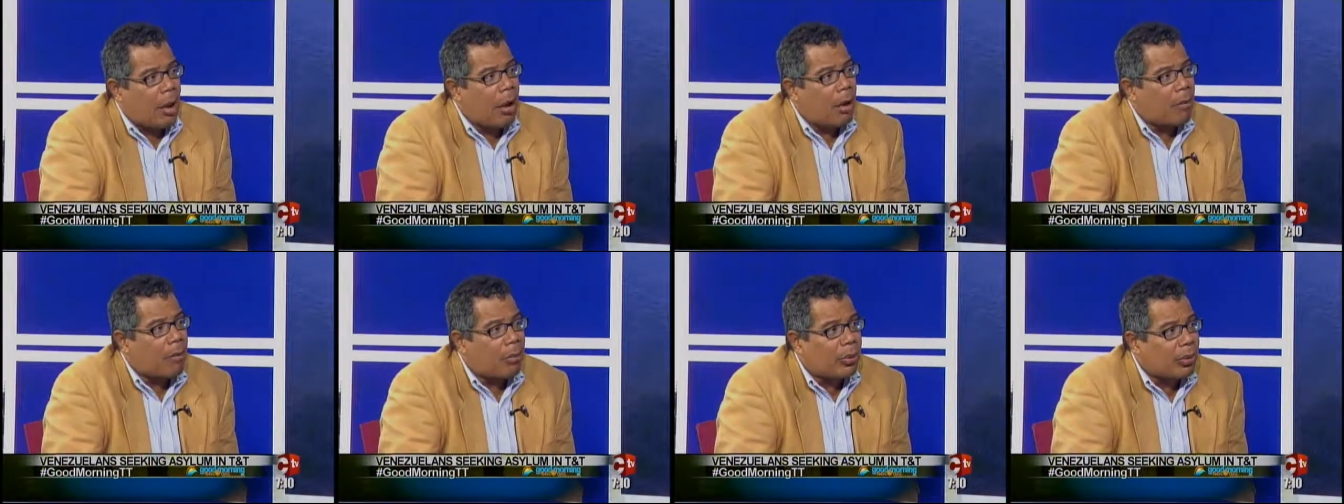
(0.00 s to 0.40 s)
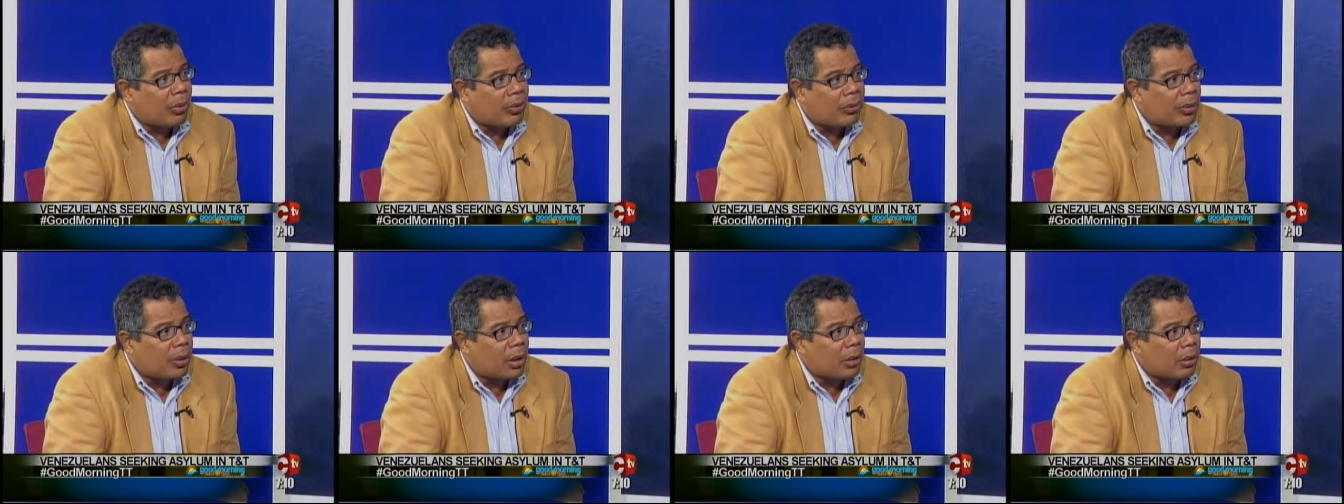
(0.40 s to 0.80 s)

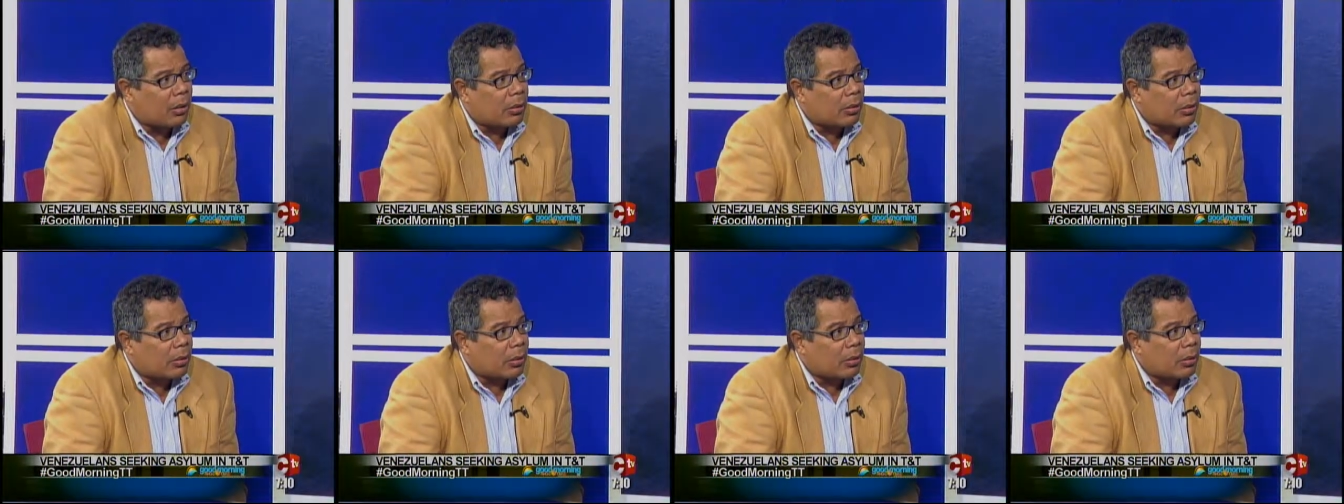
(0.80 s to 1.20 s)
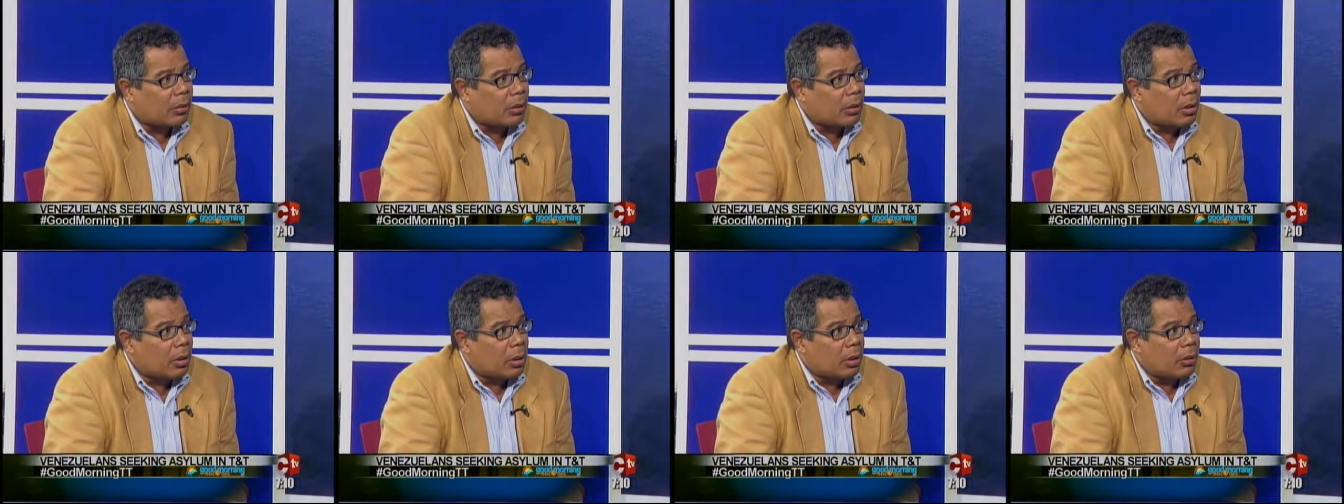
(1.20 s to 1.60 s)
Brazil.
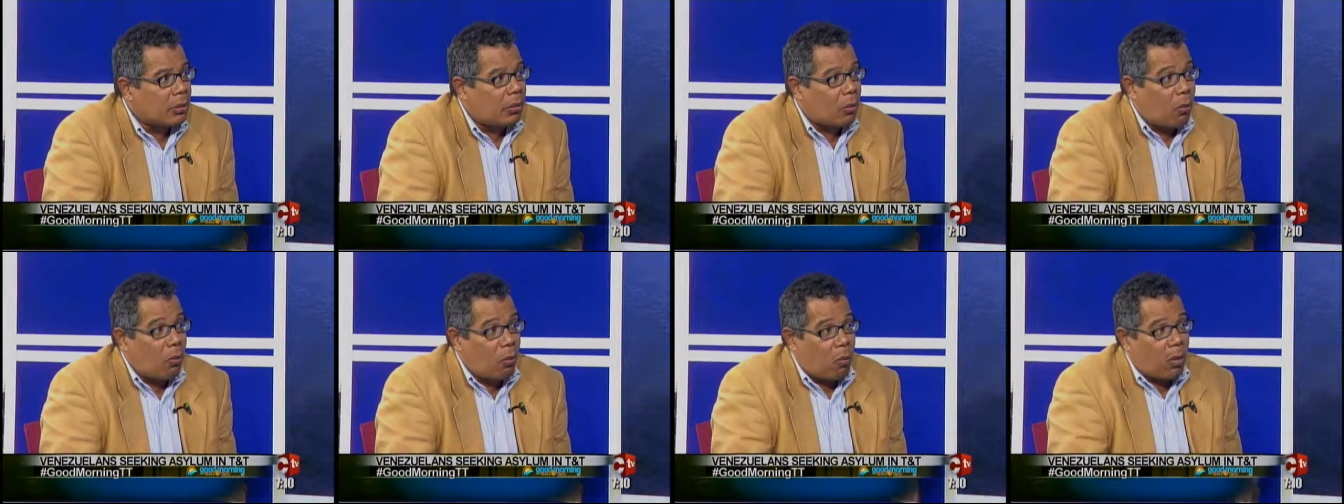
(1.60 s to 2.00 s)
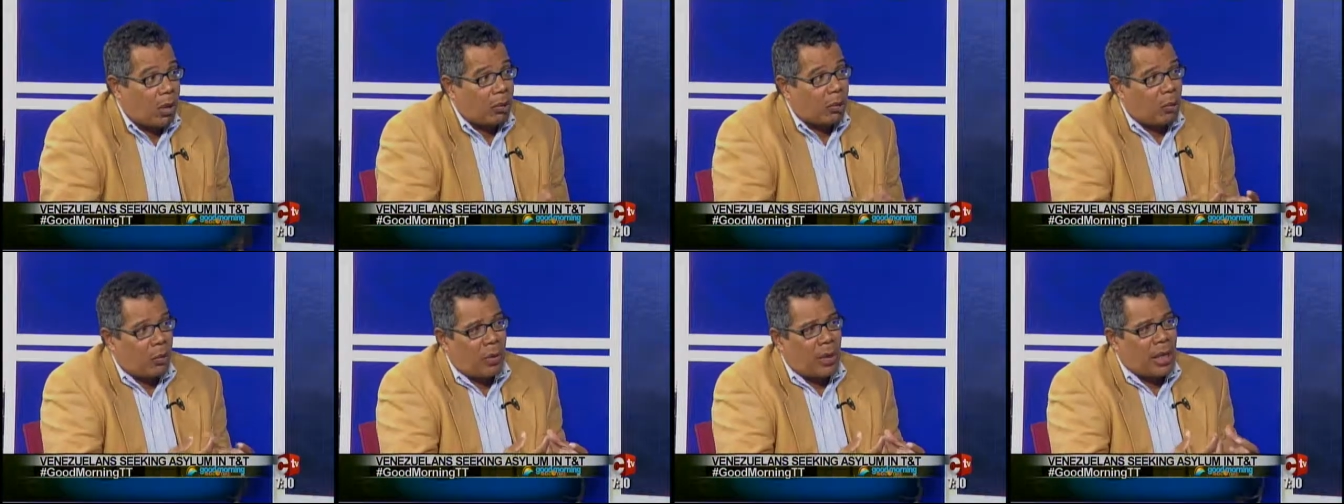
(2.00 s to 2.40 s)
So what
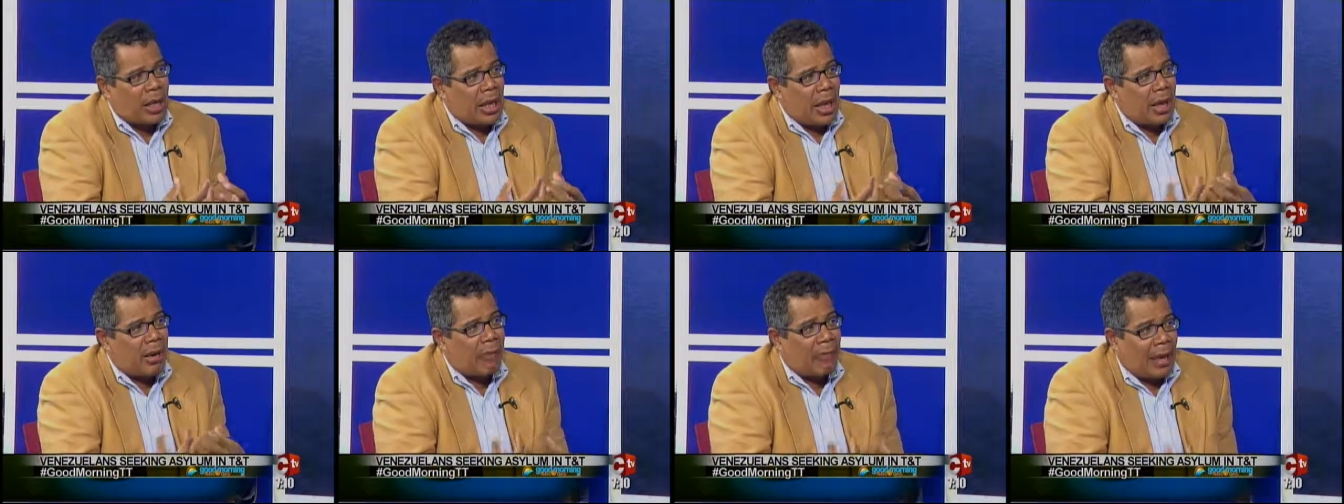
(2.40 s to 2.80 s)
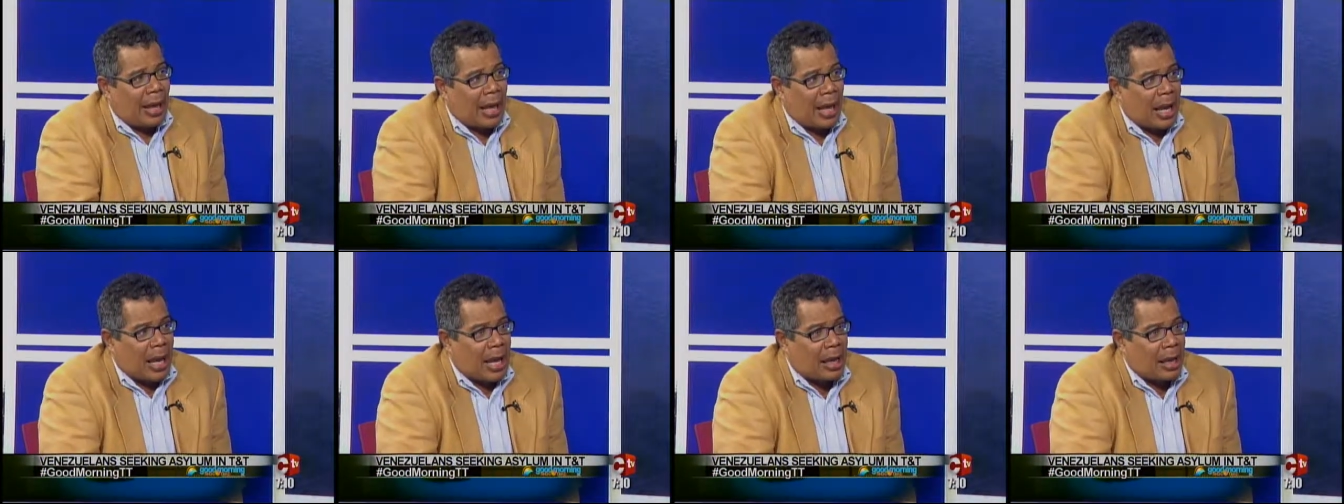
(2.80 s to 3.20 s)
we have
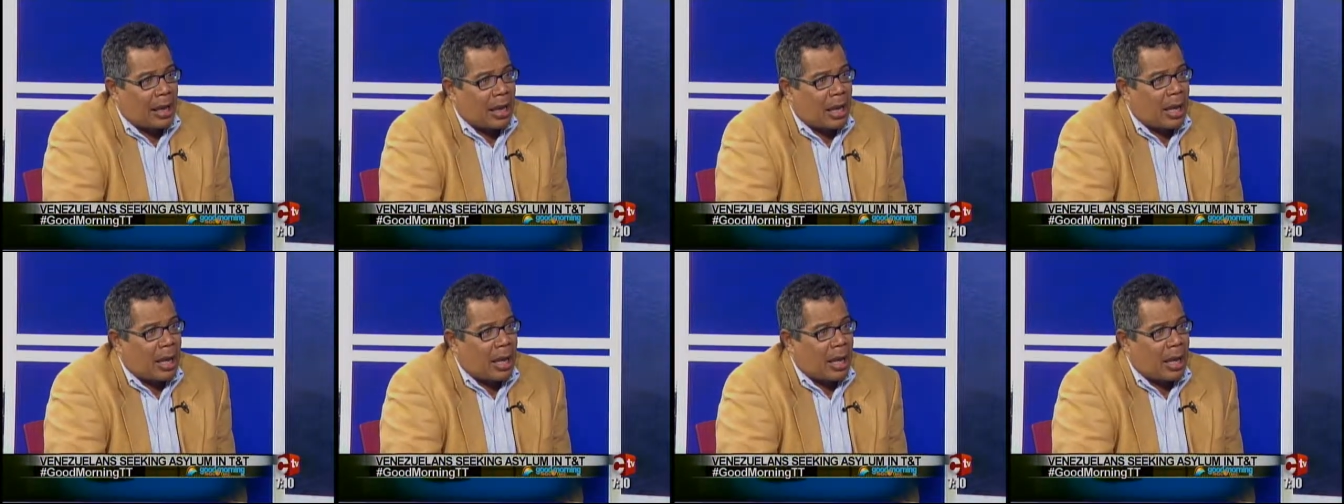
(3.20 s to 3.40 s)
had